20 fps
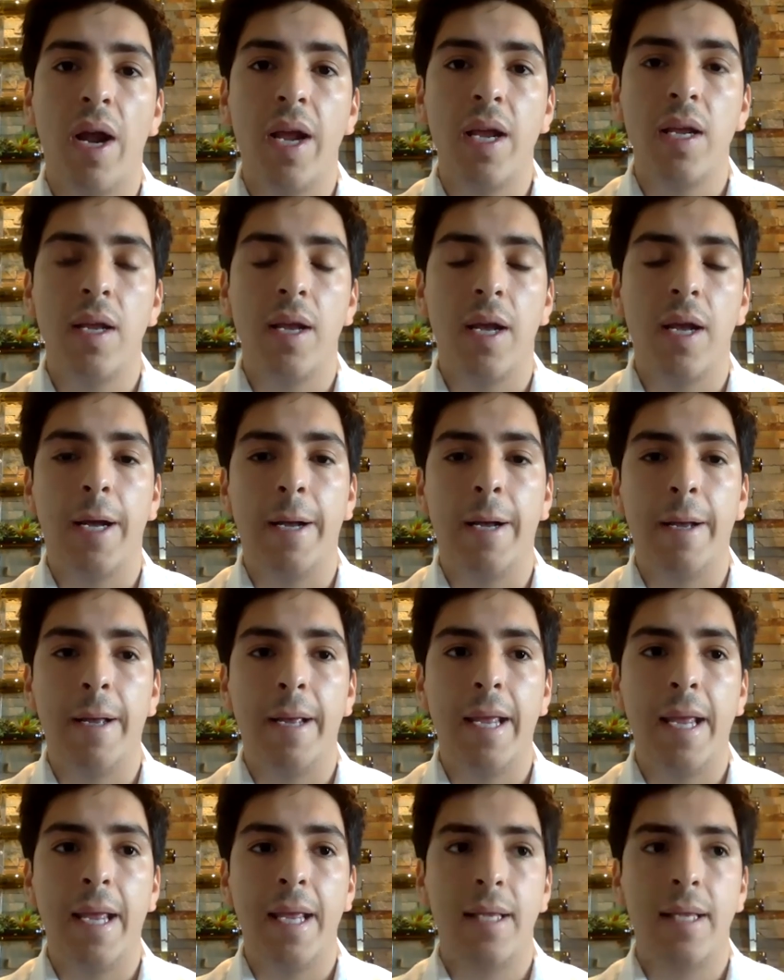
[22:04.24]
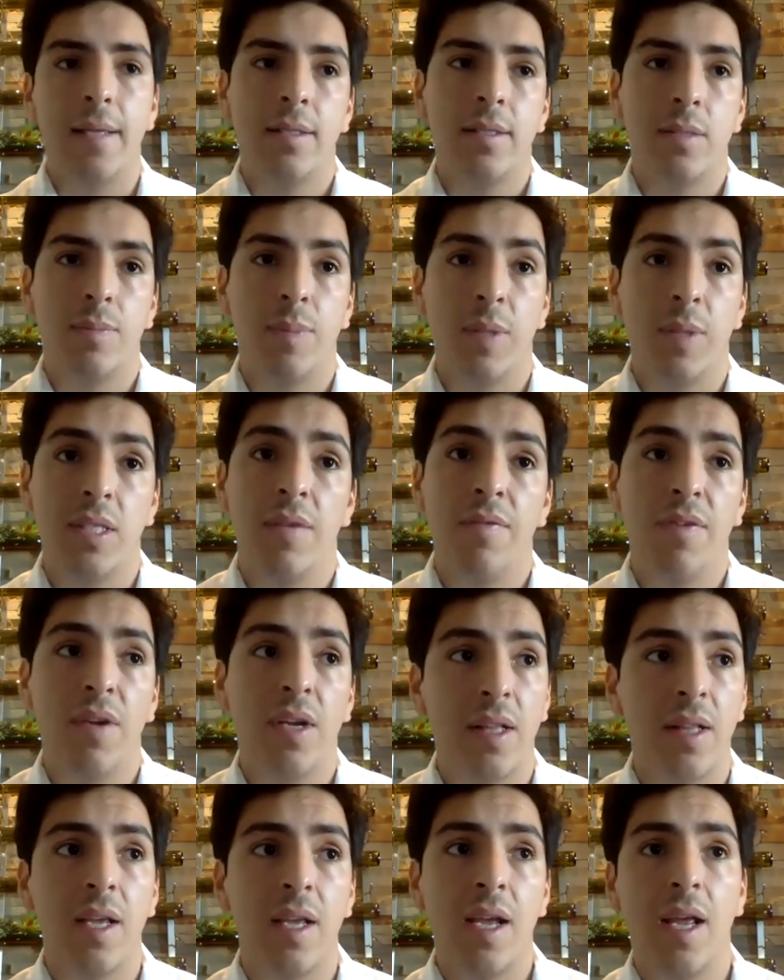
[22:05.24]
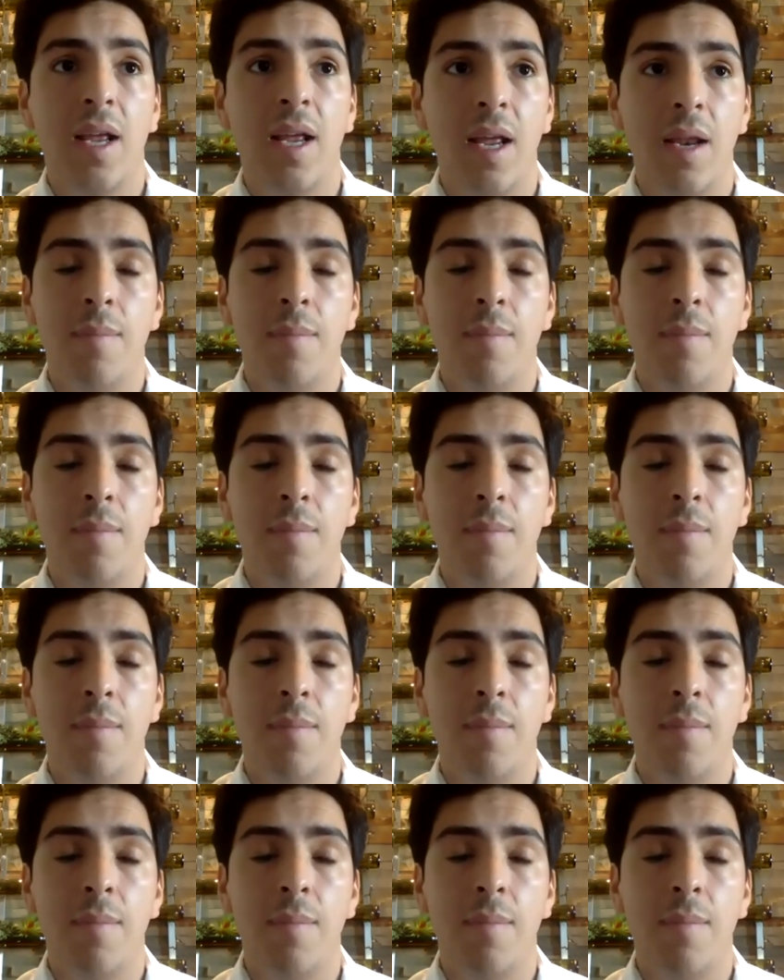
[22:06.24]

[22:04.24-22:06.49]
right? Uh, specifically